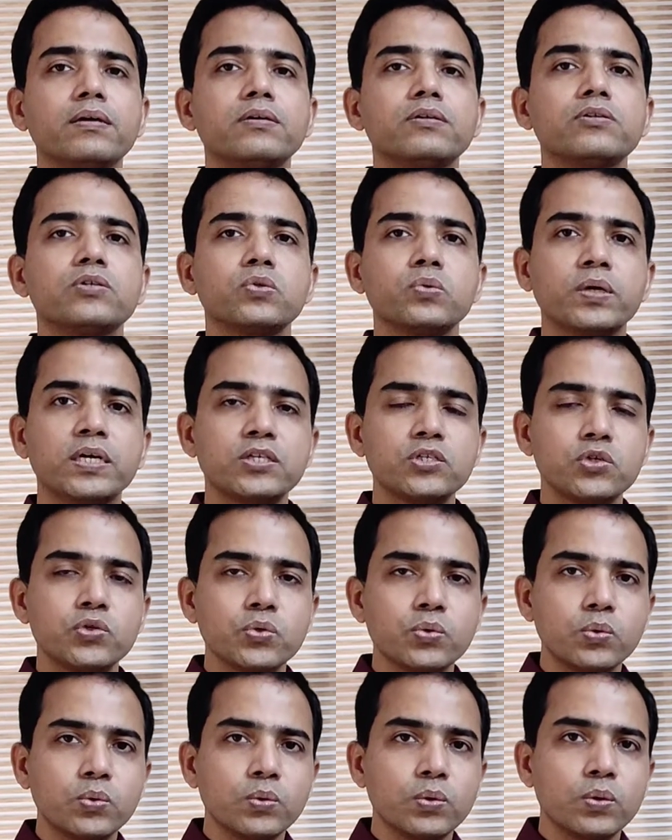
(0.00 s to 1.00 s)
so as
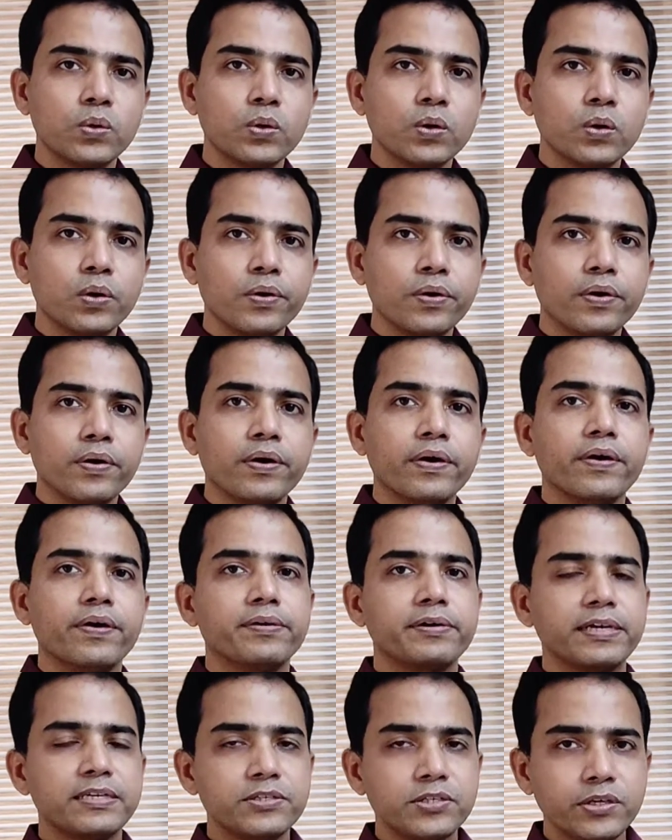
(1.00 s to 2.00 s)
to
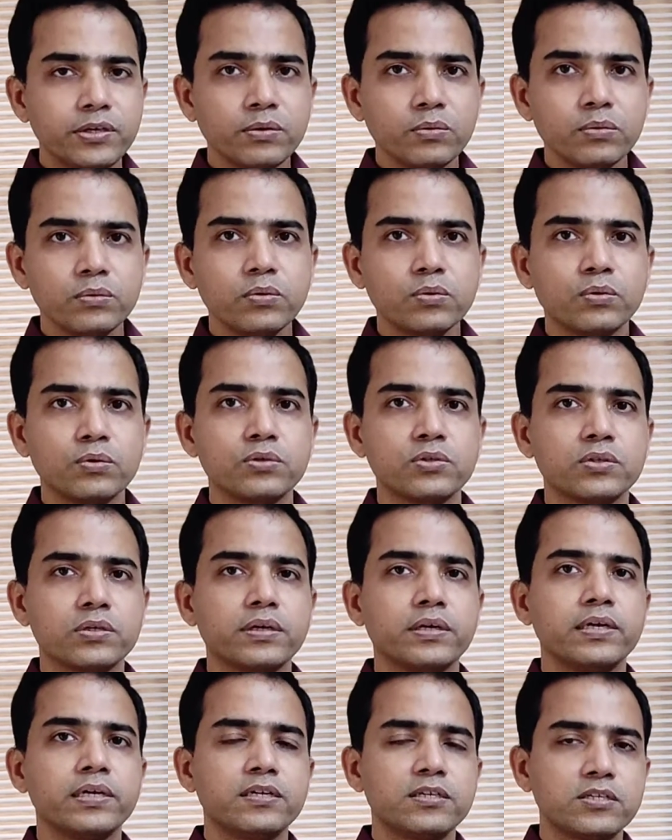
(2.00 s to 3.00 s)
rescue those
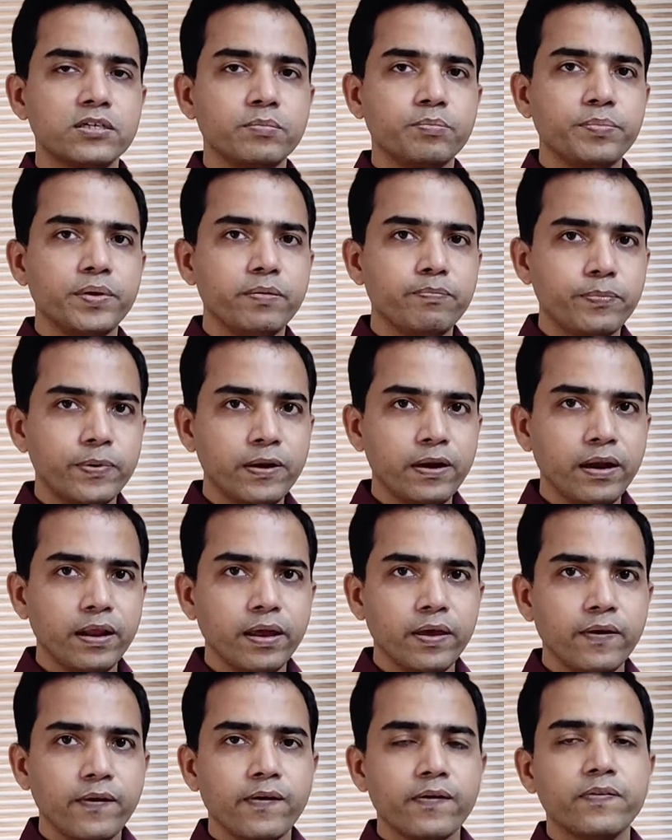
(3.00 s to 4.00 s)
innocent people,
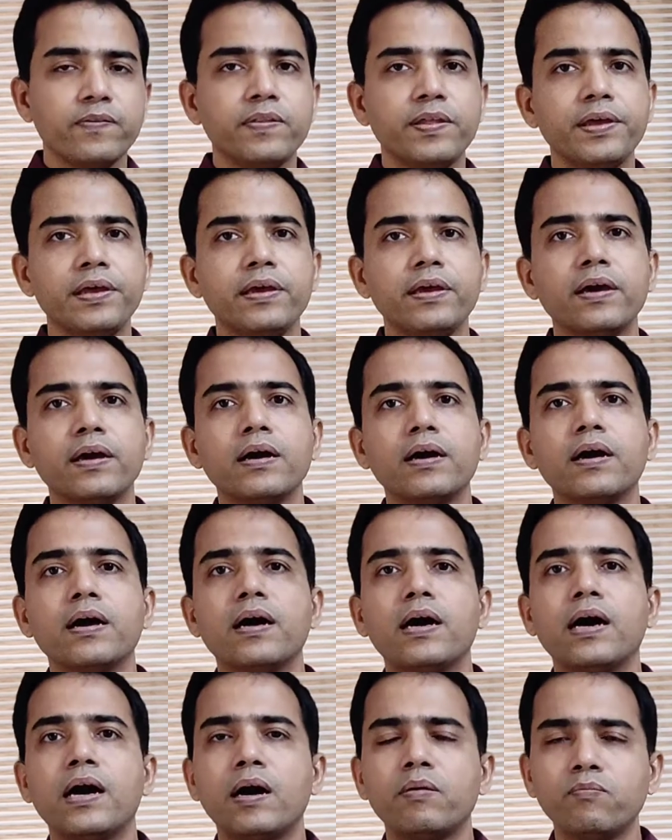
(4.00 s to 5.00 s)
the
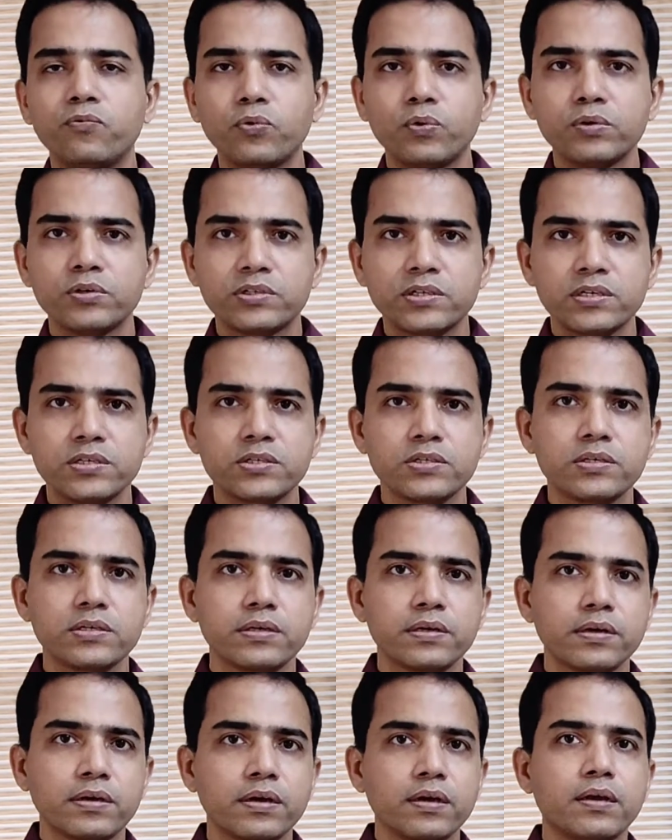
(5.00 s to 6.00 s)
armed
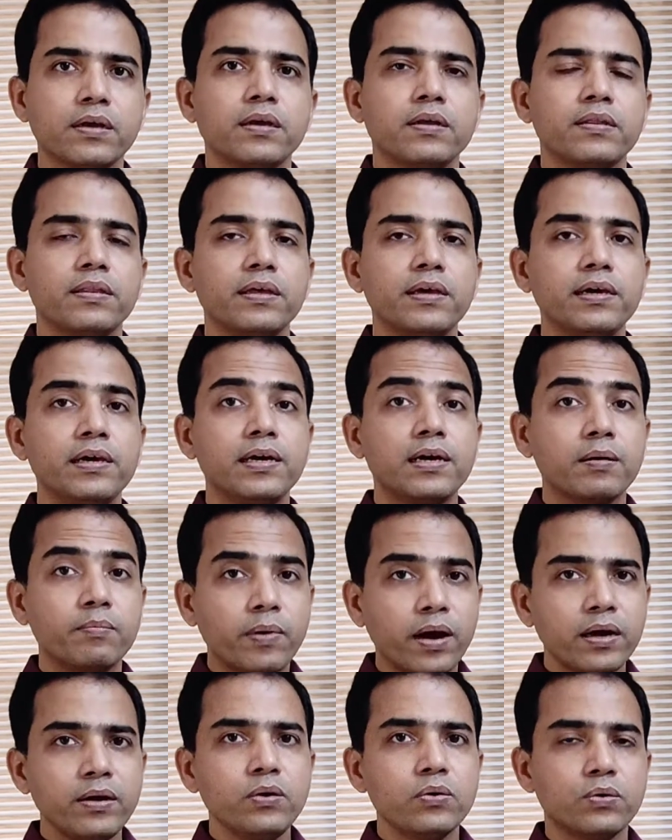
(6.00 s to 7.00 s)
forces, the
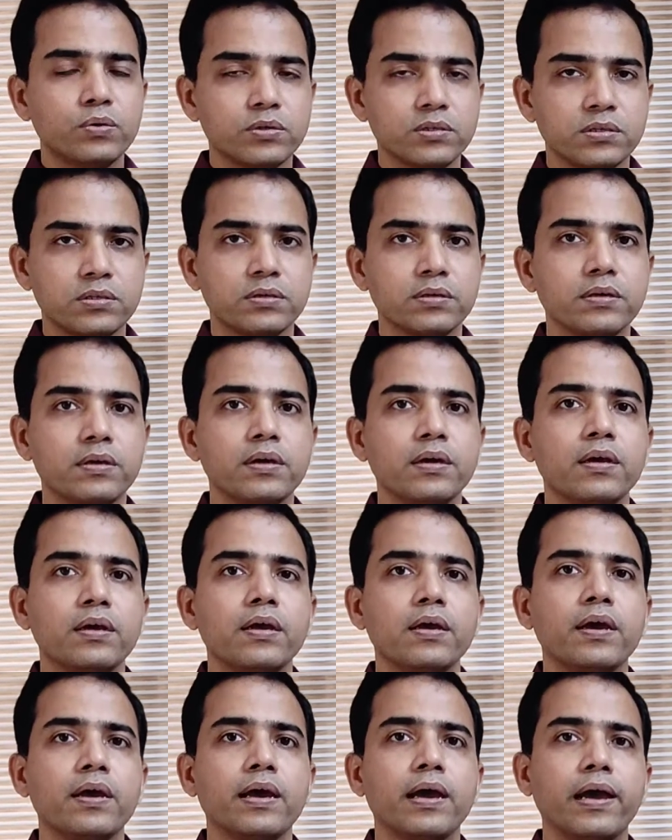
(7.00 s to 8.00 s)
commandos,
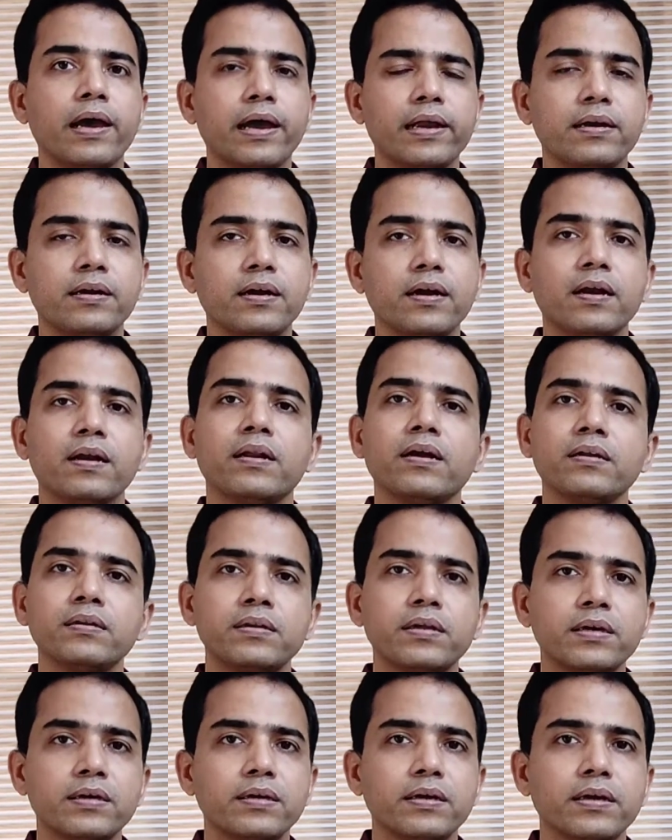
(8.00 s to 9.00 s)
had
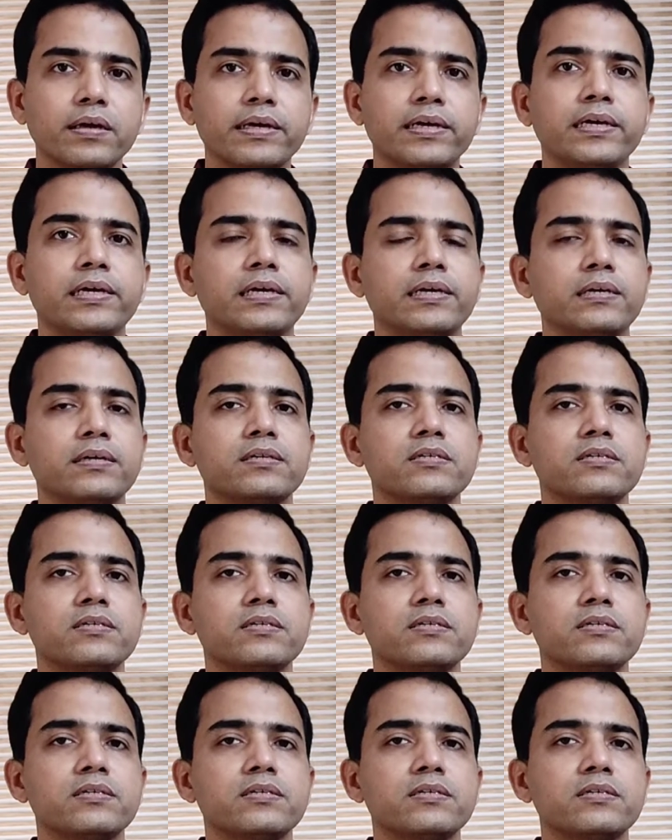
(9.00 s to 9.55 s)
conducted a